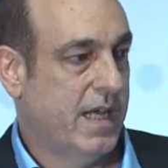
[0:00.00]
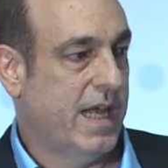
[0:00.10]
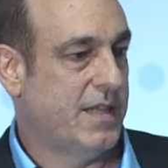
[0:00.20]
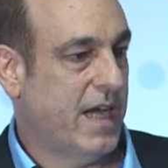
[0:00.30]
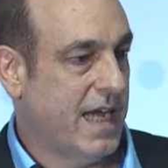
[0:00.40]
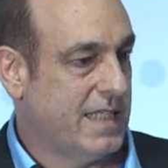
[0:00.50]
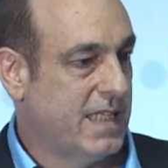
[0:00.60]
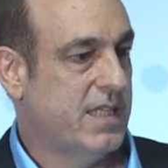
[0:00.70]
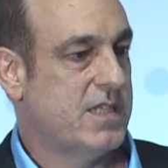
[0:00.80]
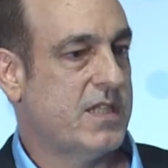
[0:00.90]
And the
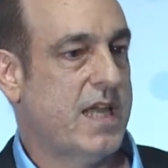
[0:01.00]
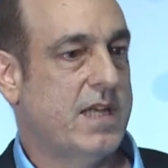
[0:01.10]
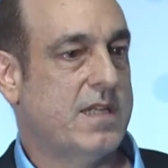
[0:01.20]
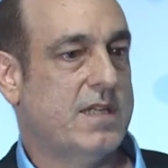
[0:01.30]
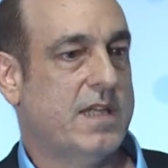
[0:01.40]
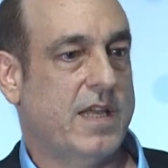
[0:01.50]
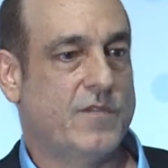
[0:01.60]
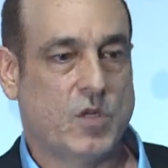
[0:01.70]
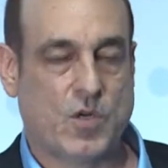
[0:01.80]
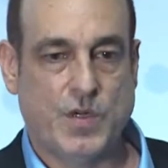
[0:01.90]
idea is that
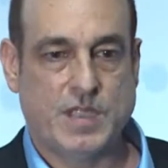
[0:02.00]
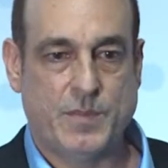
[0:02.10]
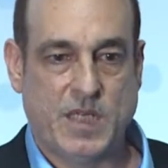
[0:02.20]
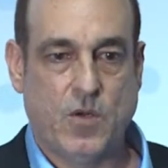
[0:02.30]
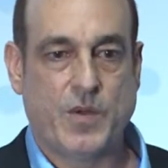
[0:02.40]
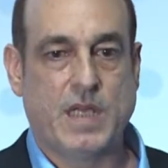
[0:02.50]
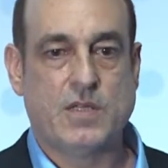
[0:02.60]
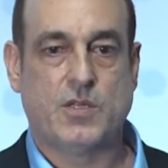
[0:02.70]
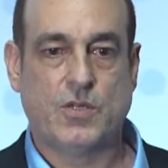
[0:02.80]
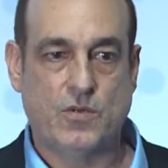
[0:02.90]
if you're going to be going
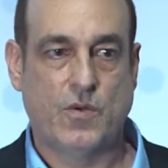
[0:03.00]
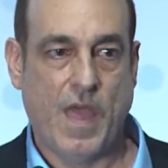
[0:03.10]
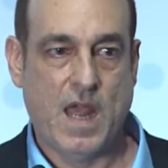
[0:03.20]
into